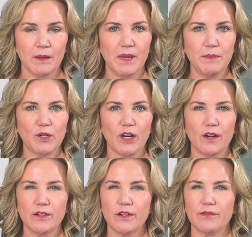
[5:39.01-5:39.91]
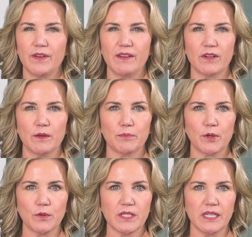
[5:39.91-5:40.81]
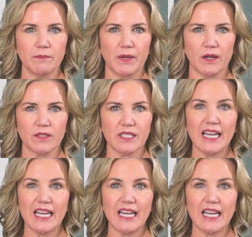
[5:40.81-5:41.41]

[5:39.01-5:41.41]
Maybe you're out of your favorite protein bars.